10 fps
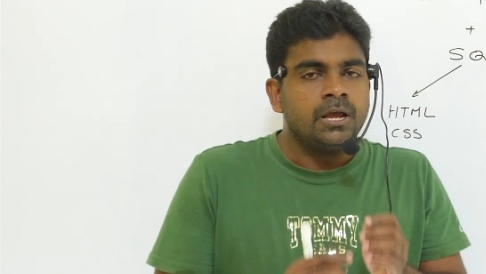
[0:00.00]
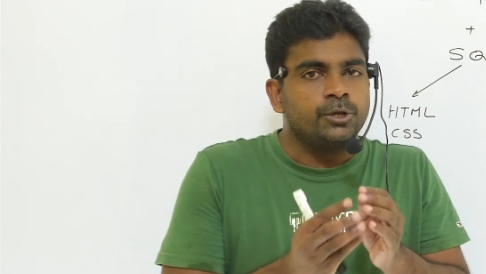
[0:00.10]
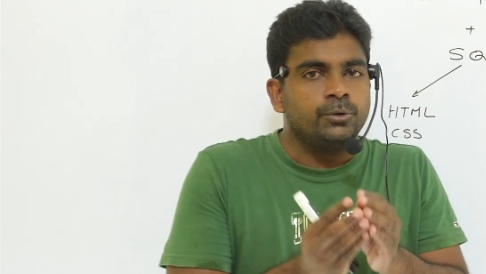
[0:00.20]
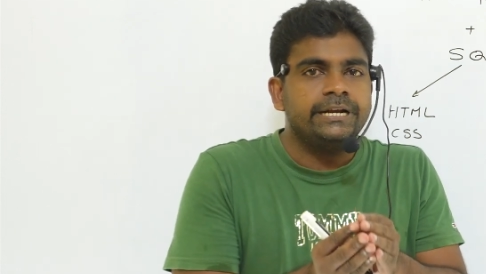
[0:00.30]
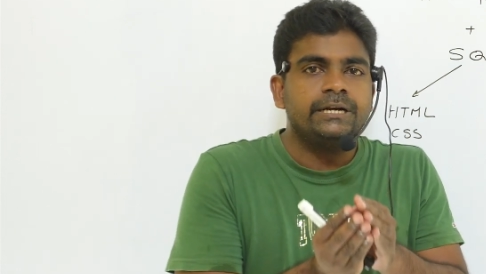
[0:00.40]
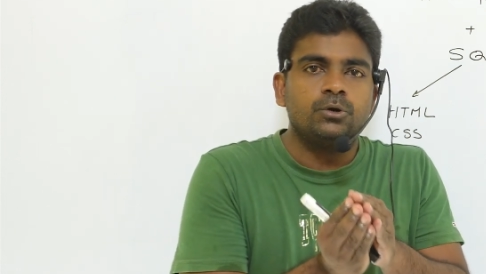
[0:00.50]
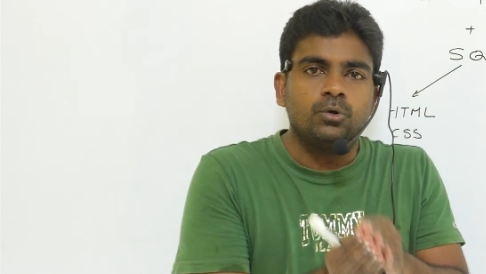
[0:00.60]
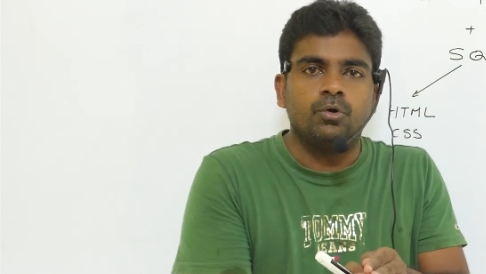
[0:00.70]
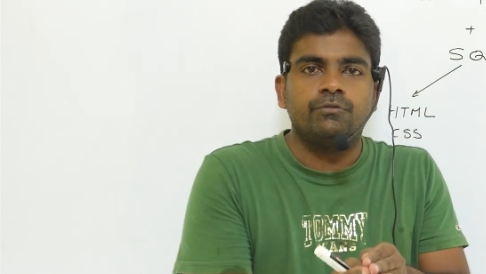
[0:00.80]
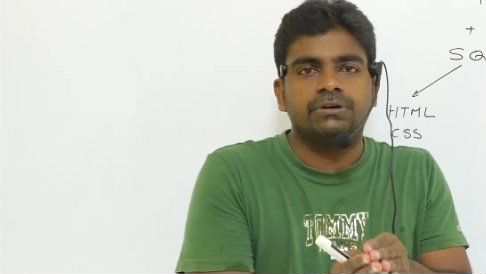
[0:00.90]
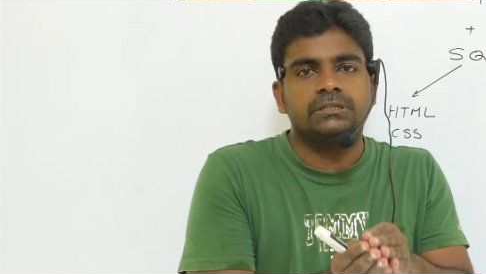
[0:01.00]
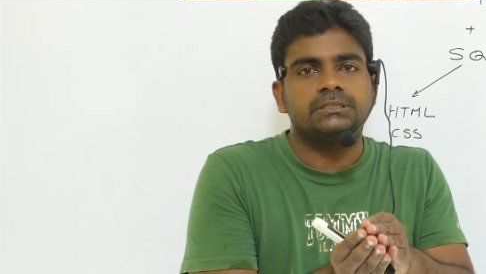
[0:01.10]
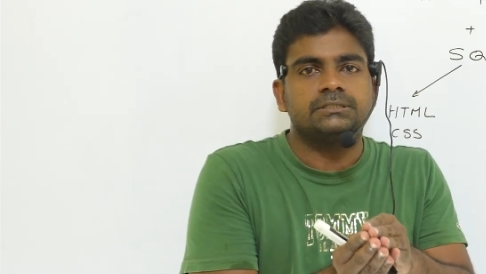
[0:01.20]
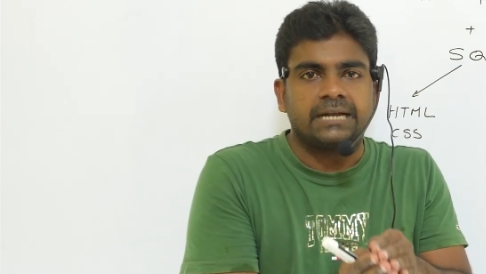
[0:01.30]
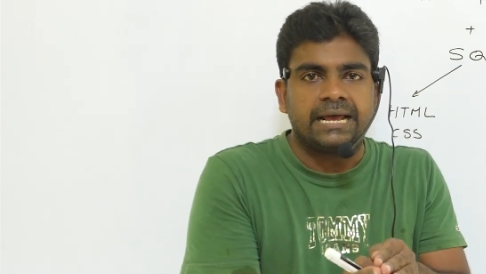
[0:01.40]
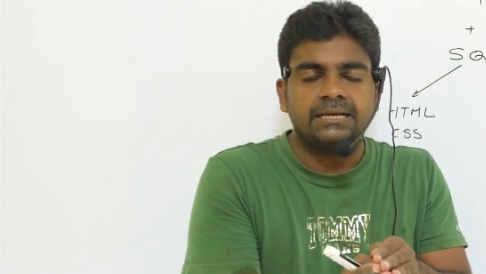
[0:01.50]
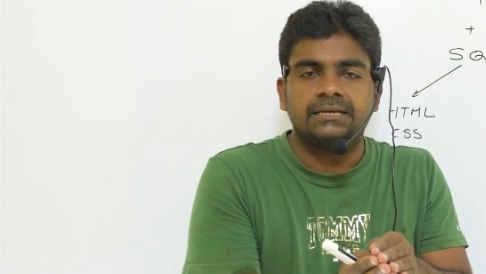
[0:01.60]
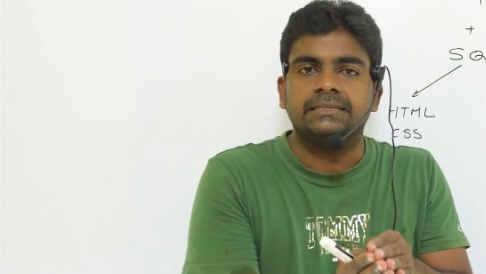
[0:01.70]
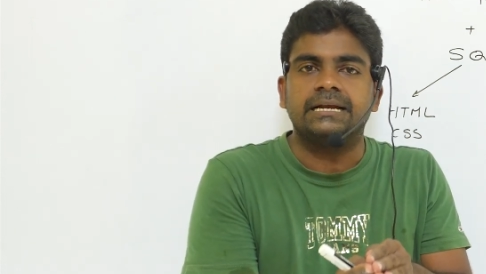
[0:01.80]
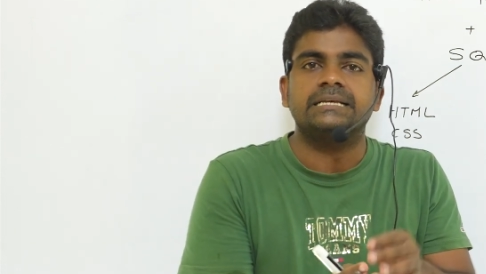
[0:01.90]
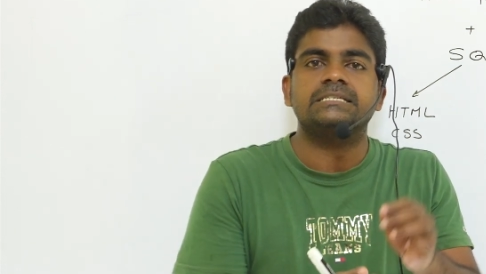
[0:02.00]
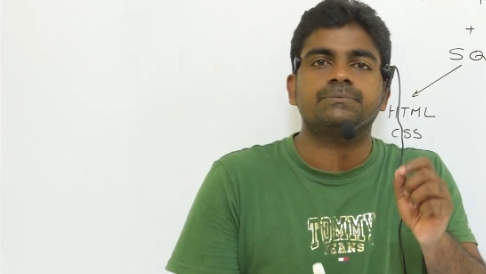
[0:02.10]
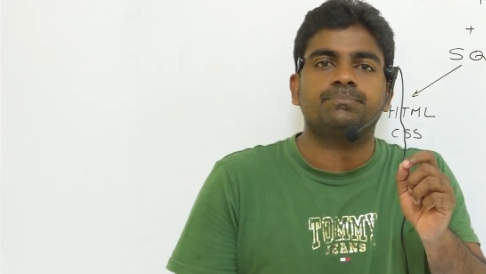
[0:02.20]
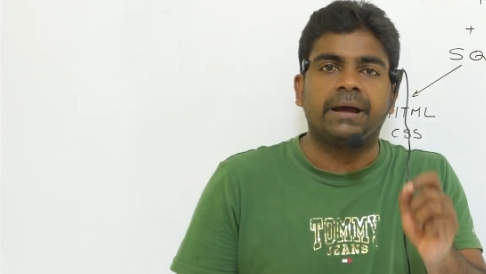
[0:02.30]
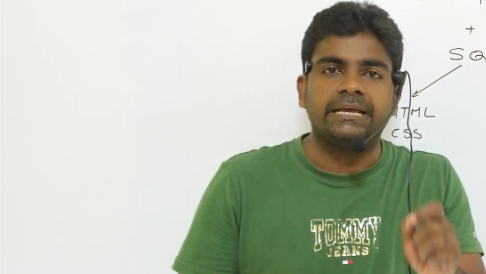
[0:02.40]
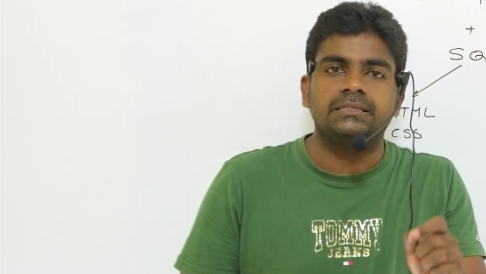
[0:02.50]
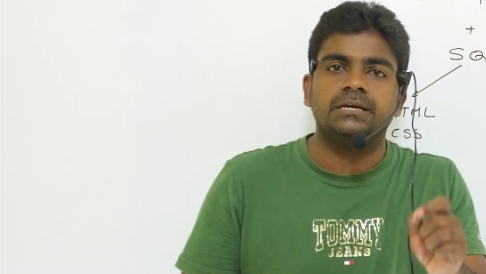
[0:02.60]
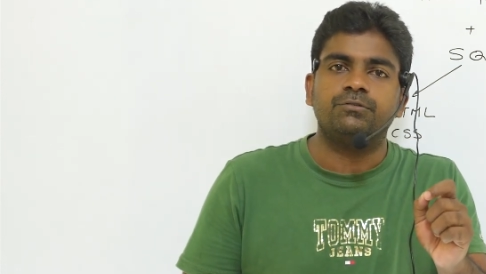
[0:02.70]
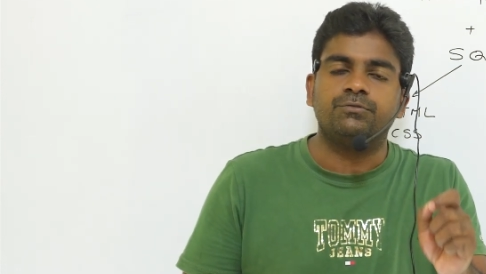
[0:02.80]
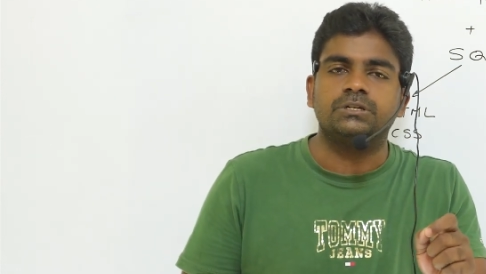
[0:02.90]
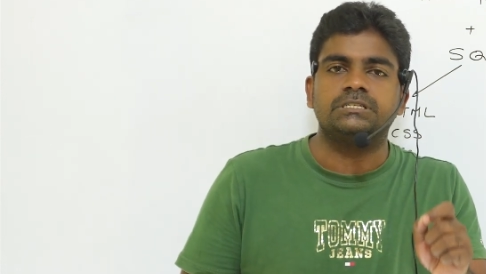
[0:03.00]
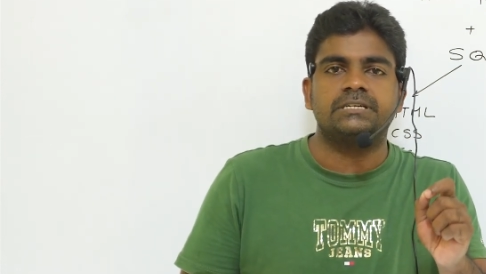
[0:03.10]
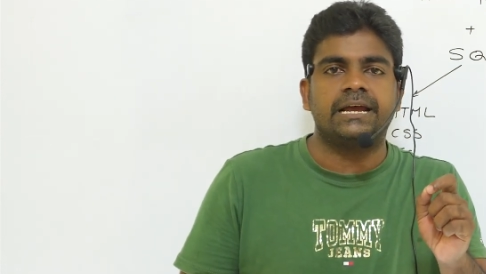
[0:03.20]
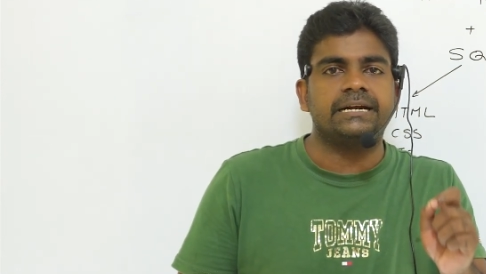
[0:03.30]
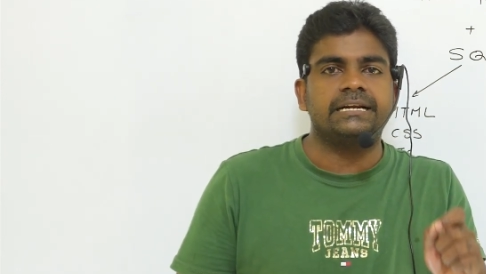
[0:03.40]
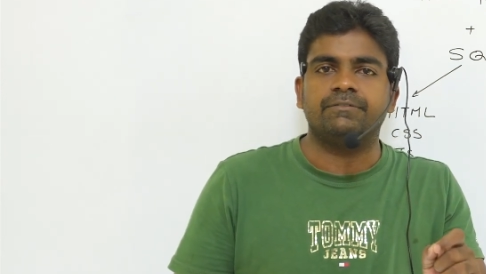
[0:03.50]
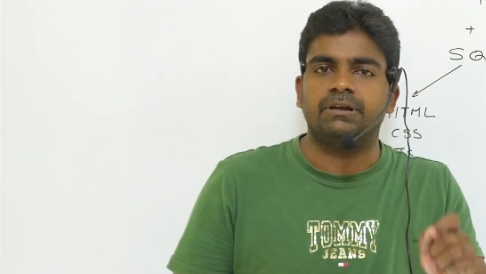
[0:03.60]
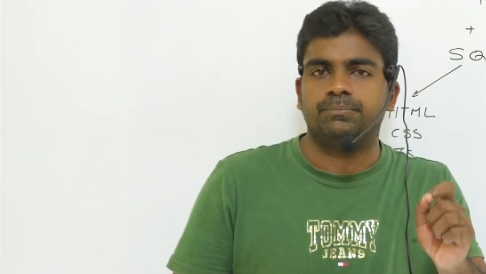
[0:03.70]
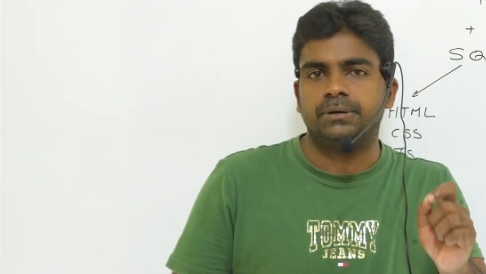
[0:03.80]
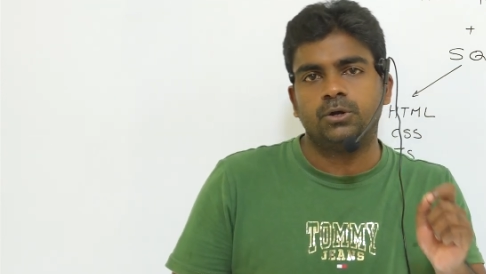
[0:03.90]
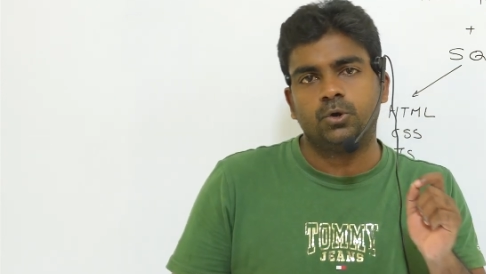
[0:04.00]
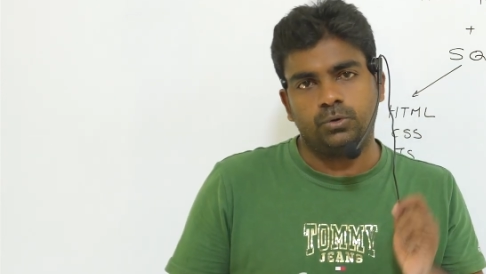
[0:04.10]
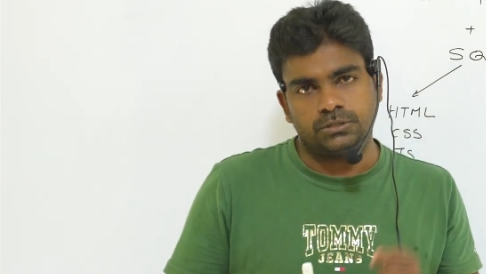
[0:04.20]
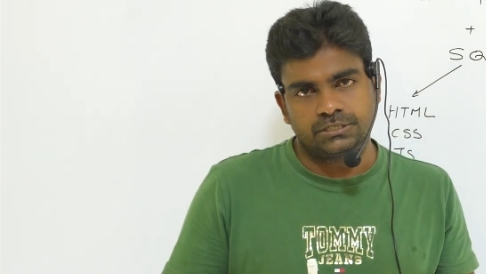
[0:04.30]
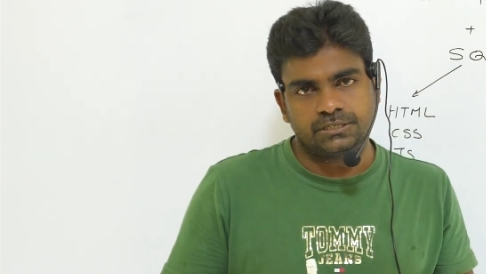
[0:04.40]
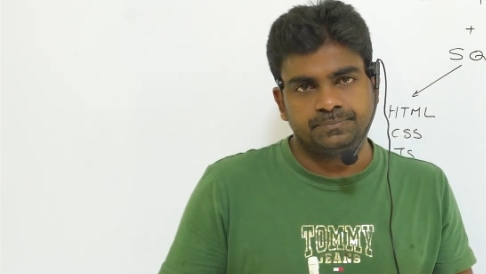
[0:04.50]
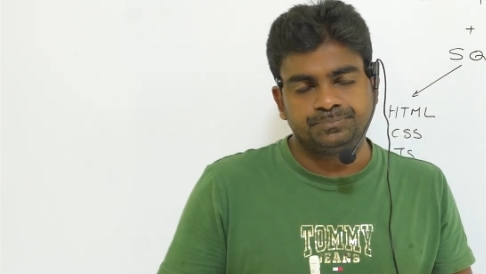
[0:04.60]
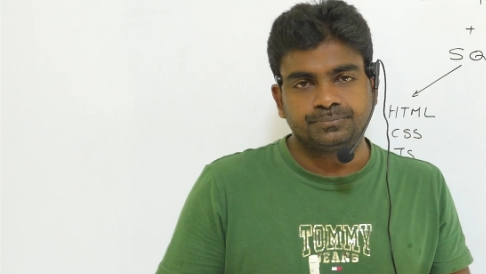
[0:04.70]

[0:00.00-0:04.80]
you need to go for the track that is Python full stack developer course.